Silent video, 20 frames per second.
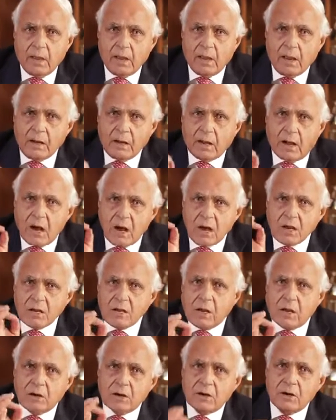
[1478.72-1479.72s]
and
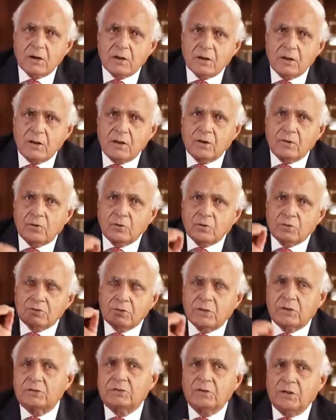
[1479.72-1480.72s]
hunger to
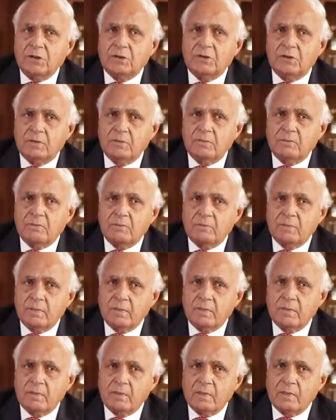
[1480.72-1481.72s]
succeed
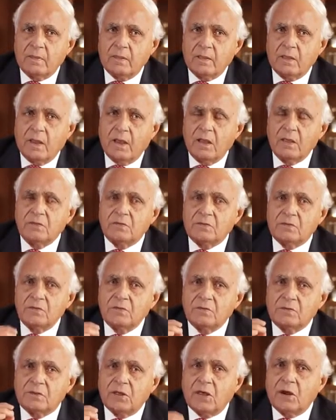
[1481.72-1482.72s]
and
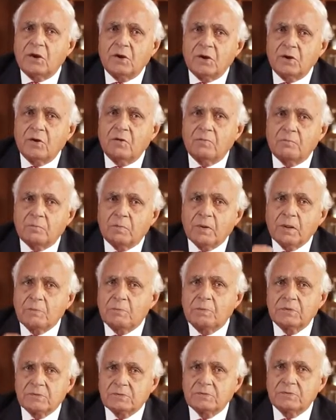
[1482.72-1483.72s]
sincerity of
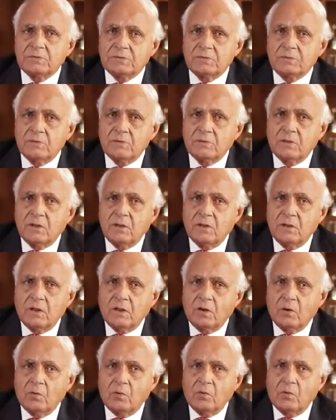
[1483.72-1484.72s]
purpose
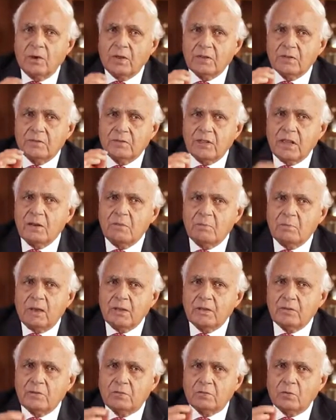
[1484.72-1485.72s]
was then
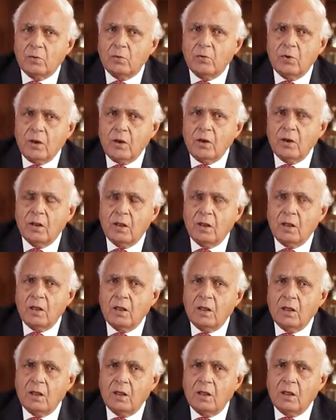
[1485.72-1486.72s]
my sole
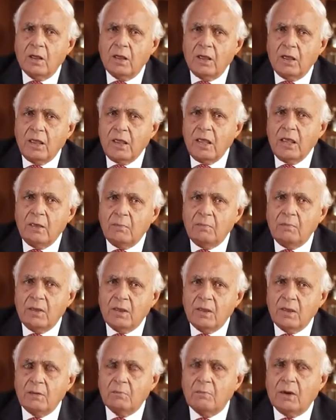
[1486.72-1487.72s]
aim
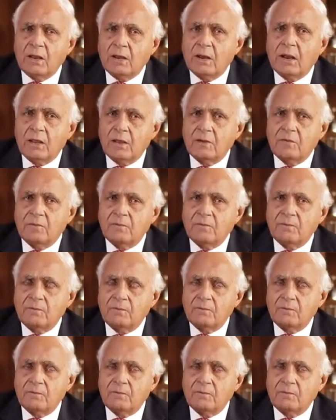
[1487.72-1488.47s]
in my life.